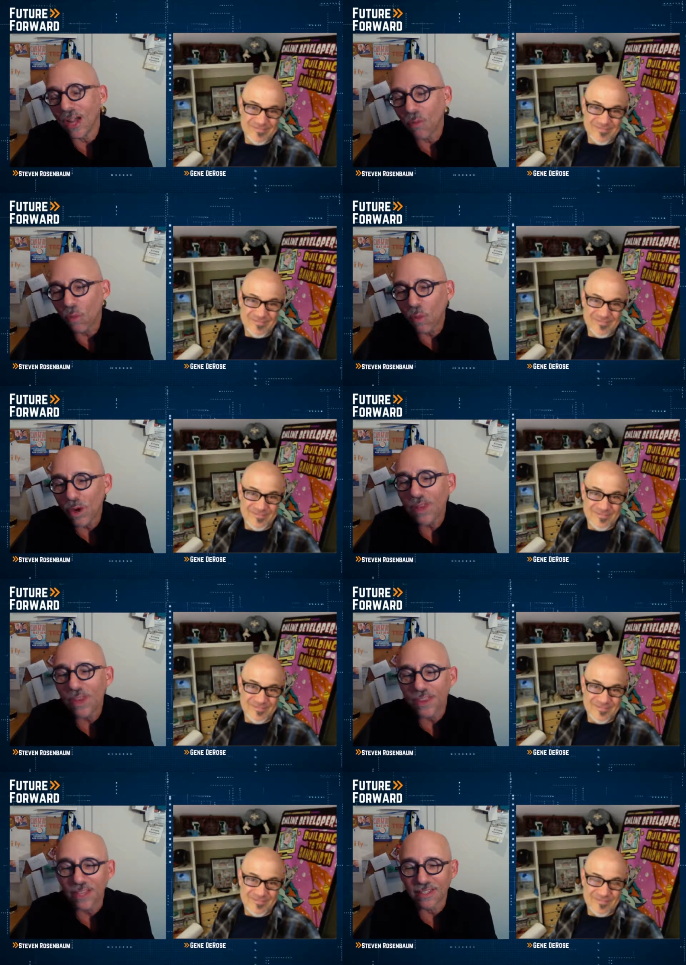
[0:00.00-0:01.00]
Speaker 1: one of the
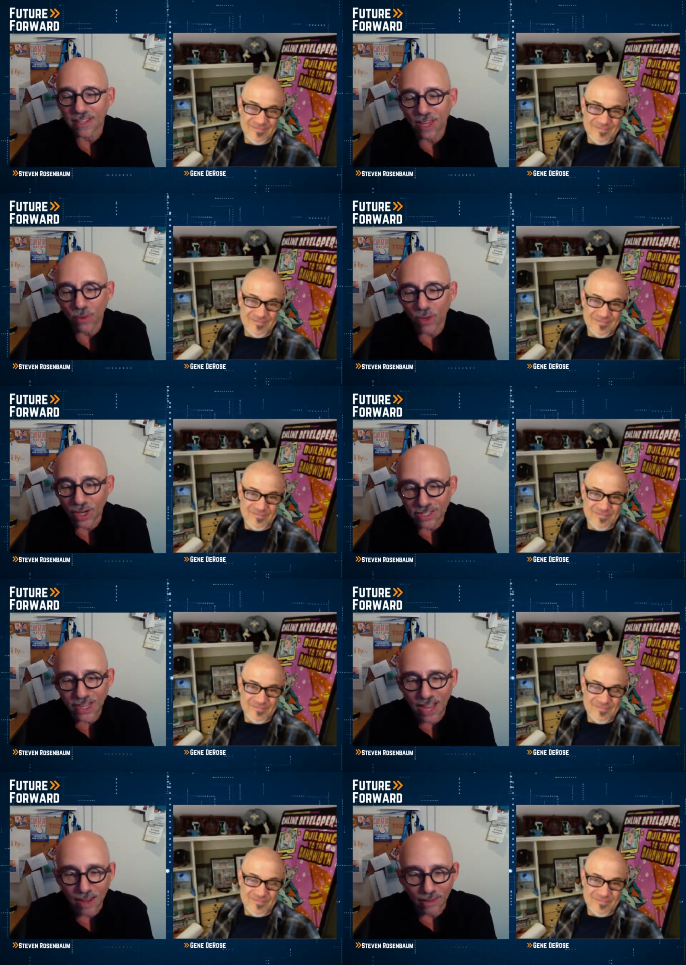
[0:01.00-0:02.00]
things I think we ought to say
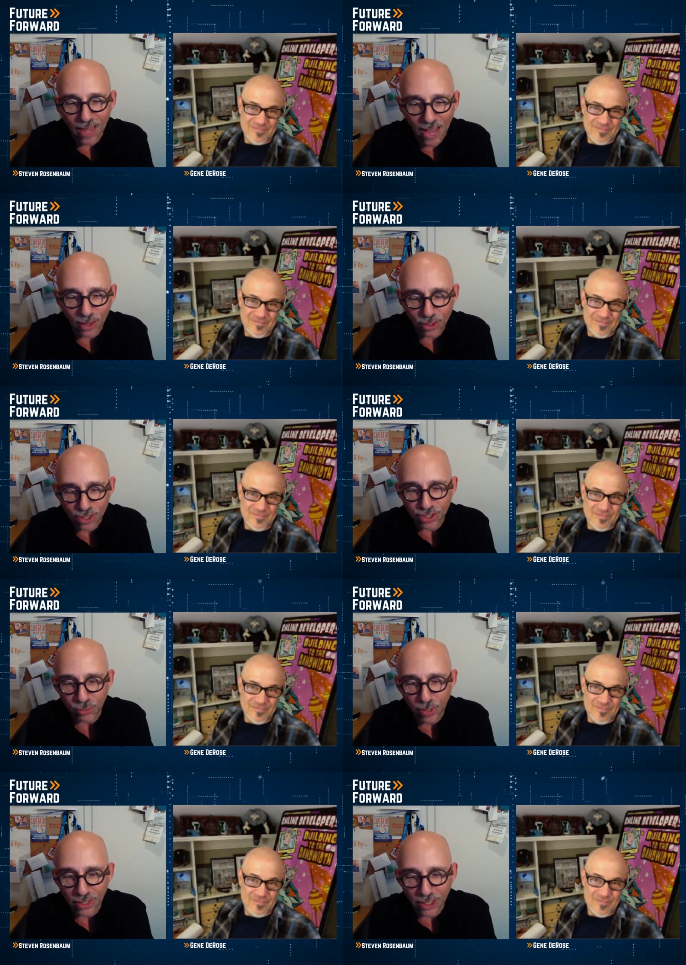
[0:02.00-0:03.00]
out loud, just to
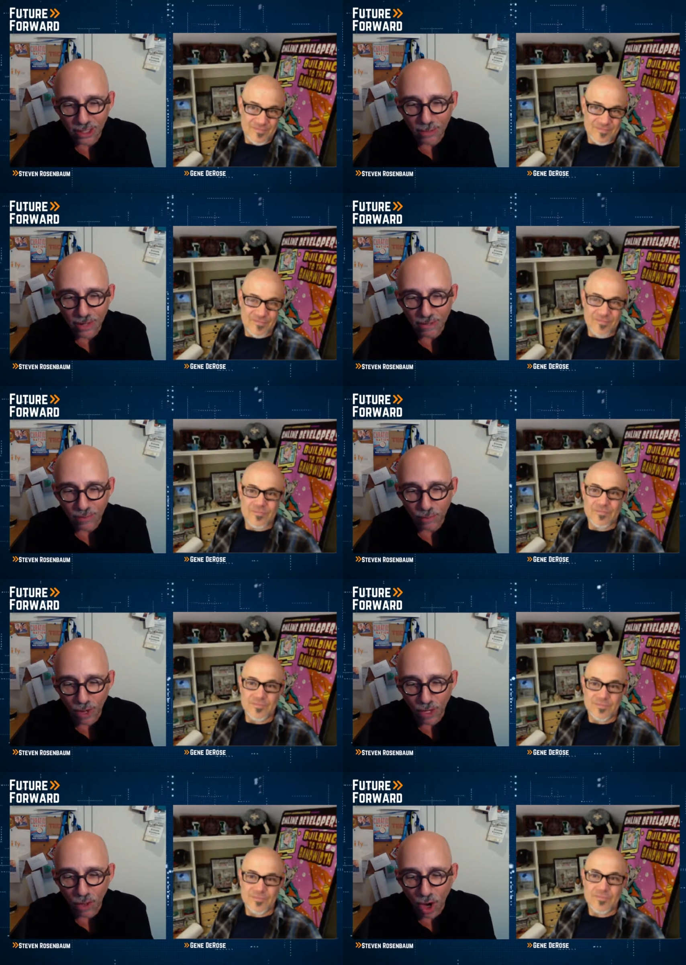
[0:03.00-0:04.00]
ring a little bit of an
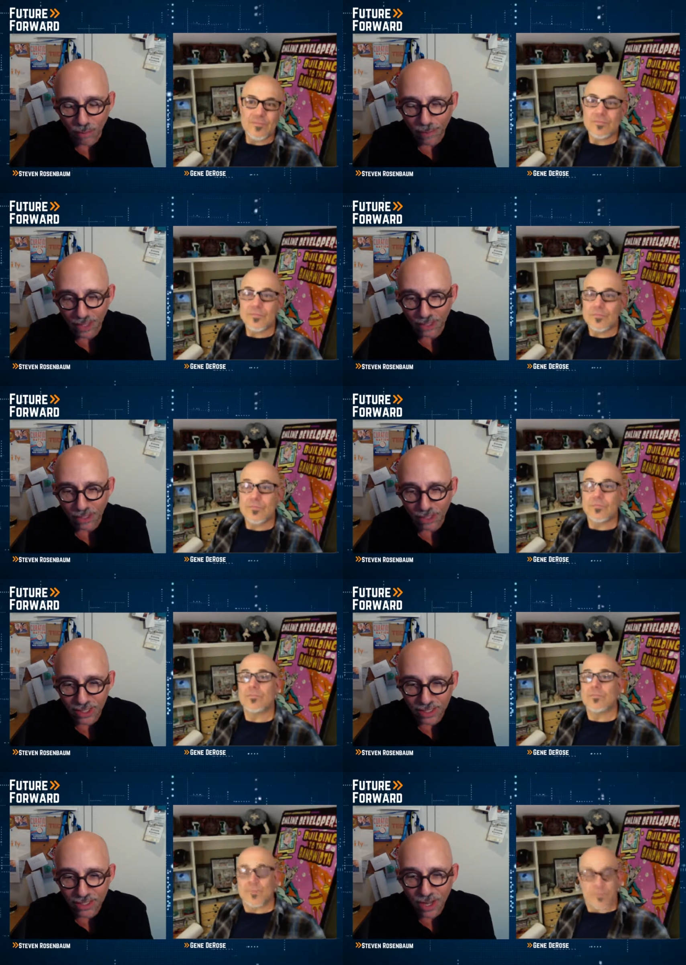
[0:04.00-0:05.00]
alarm bell here,
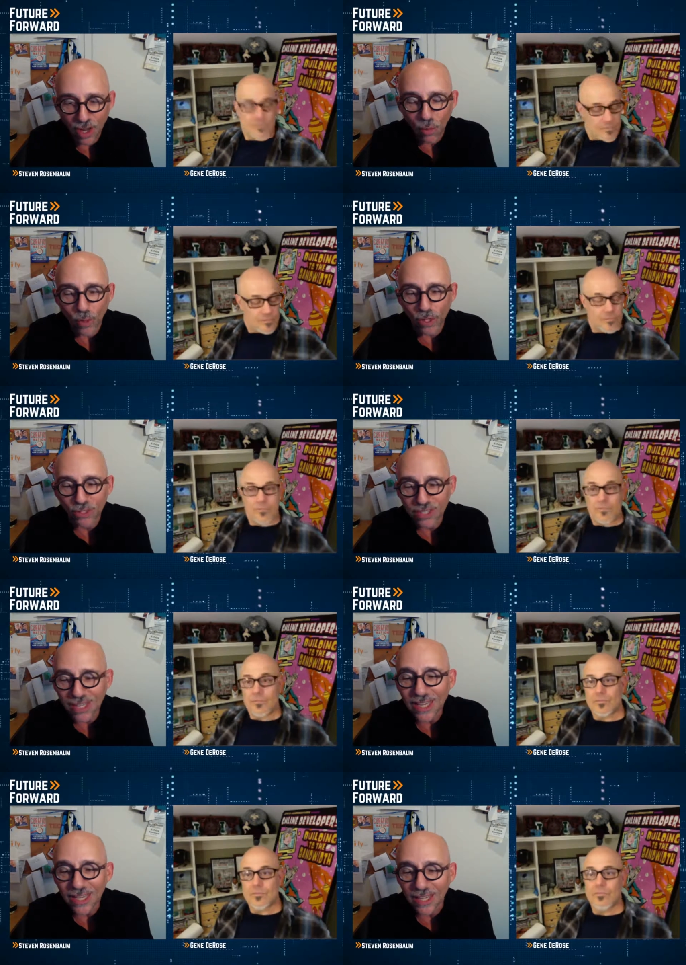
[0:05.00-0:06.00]
is what you're
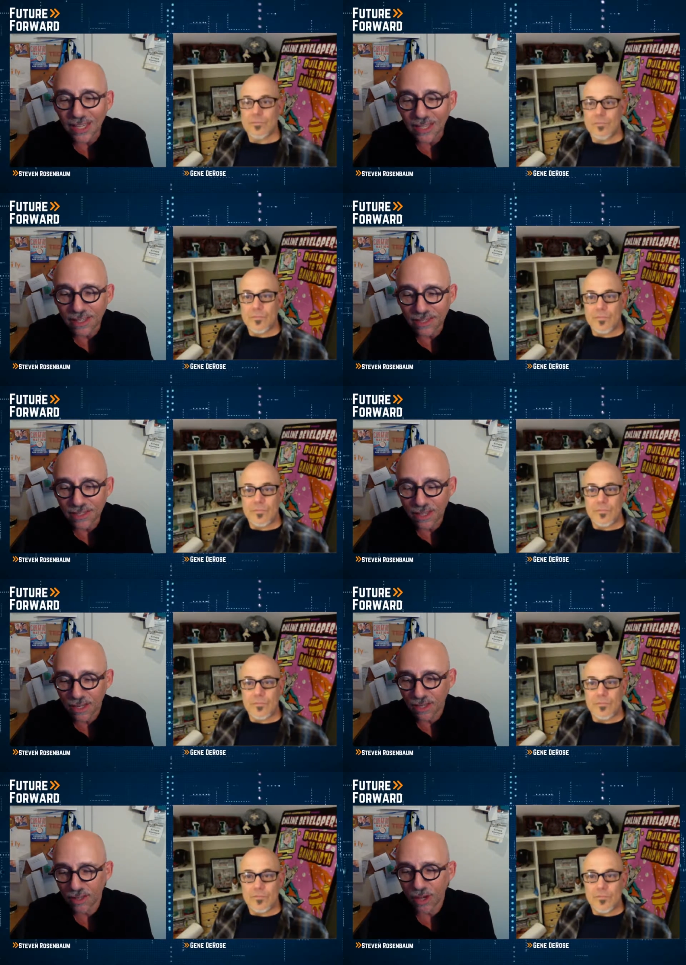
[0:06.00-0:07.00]
seeing is,
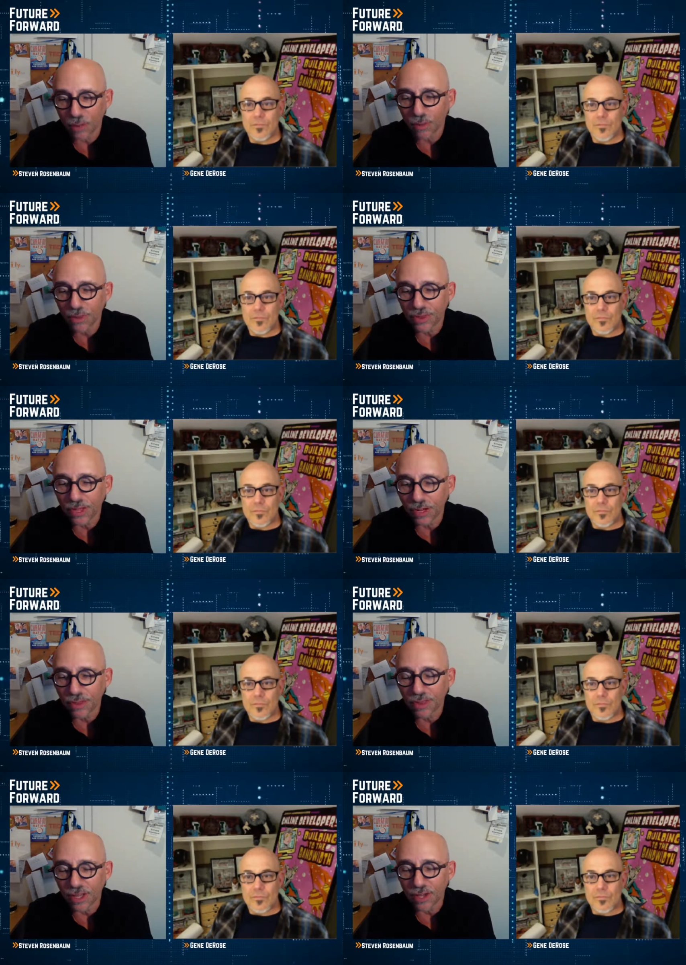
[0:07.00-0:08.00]
you know, the
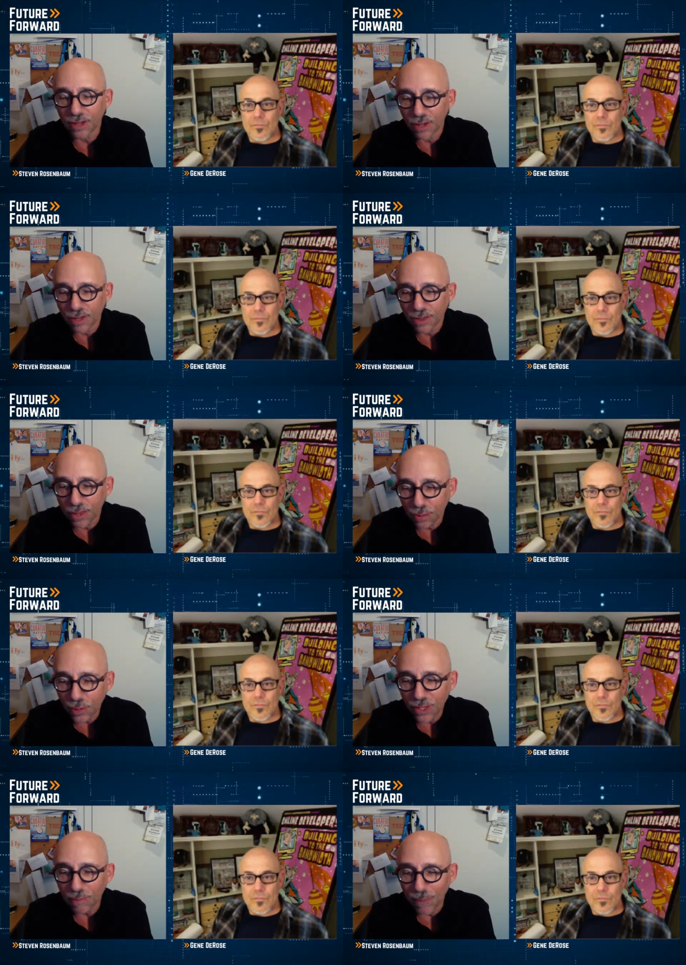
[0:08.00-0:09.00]
the the
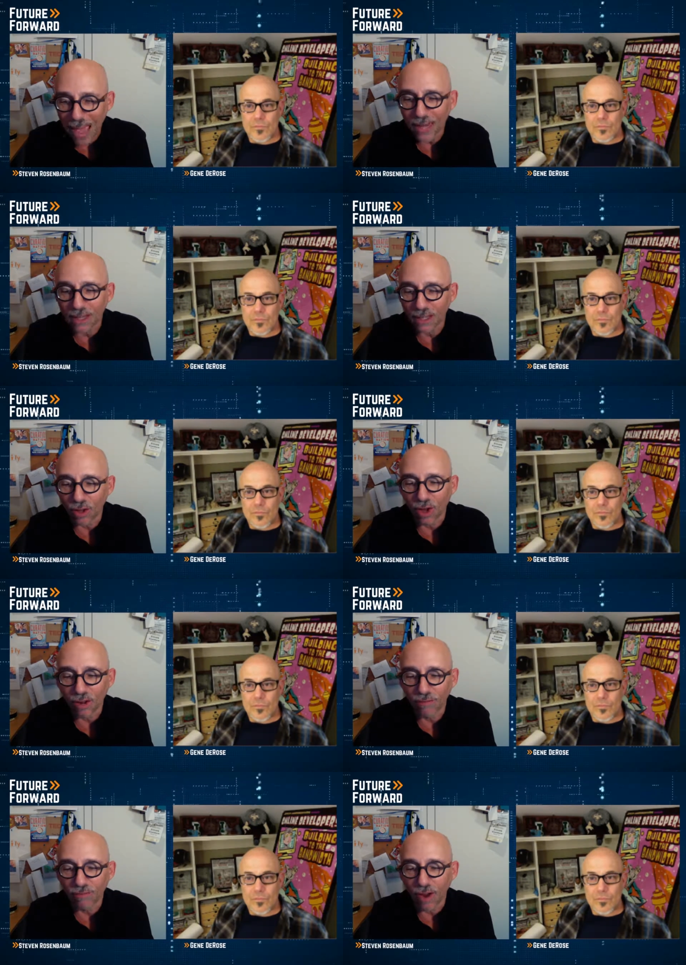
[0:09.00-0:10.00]
real battle
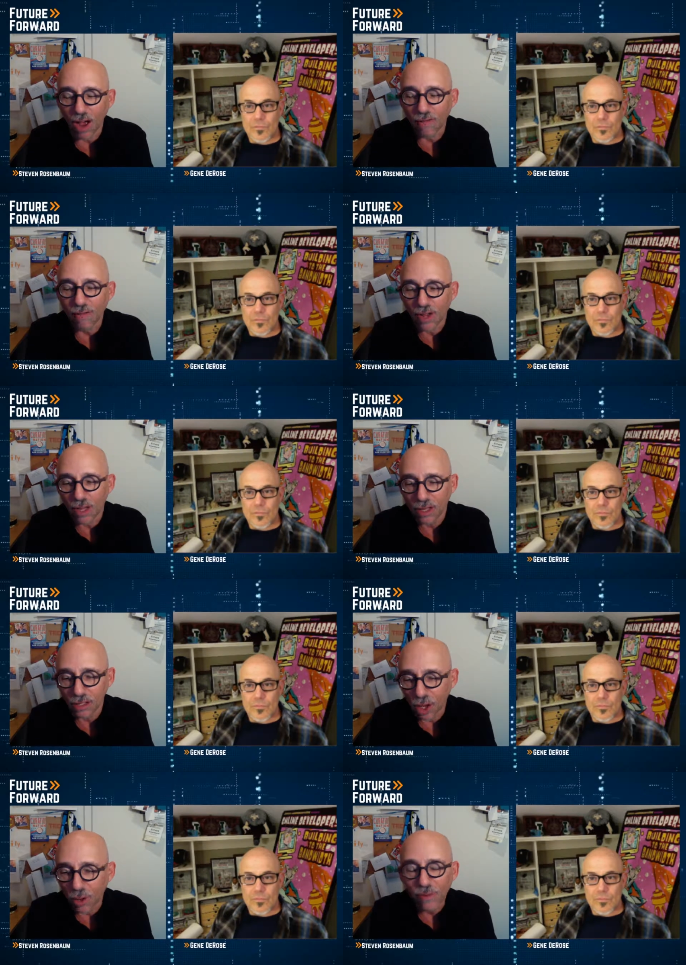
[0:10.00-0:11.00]
of
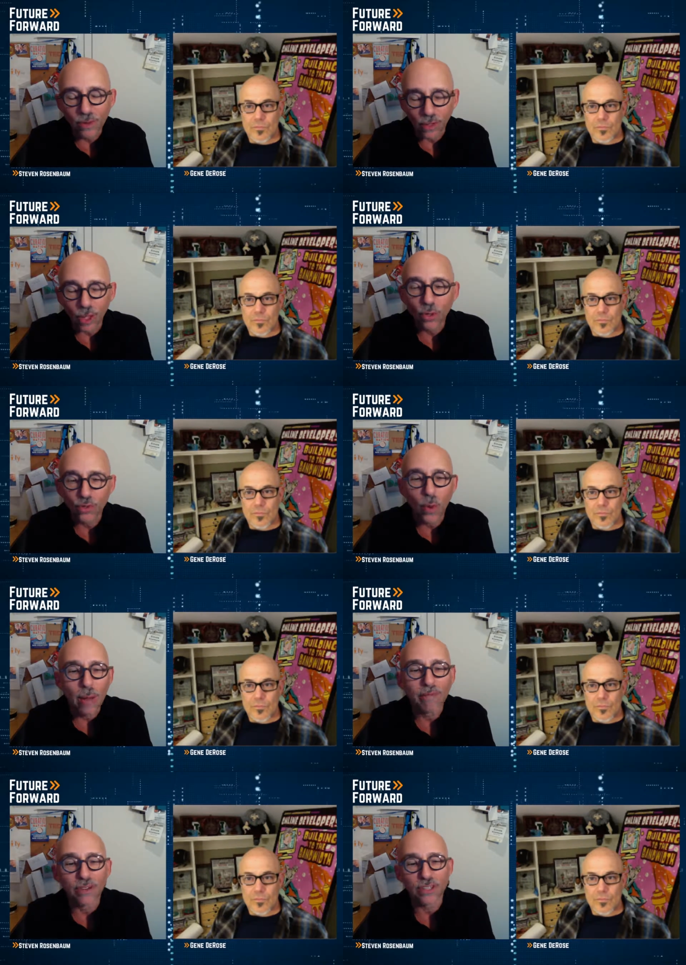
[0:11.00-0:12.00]
clo closed web
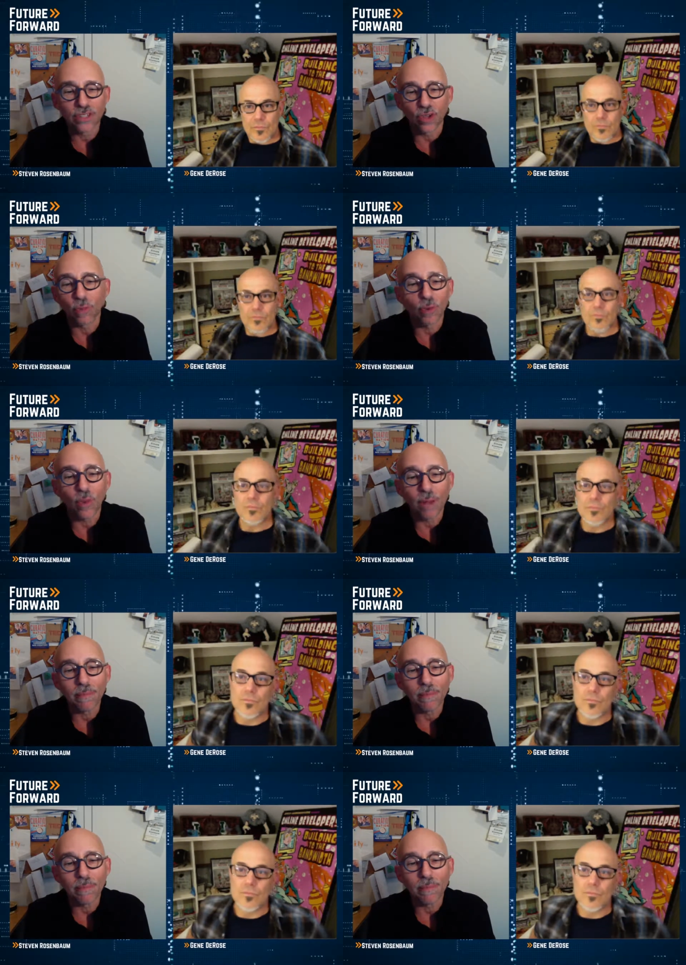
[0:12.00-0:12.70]
versus open web.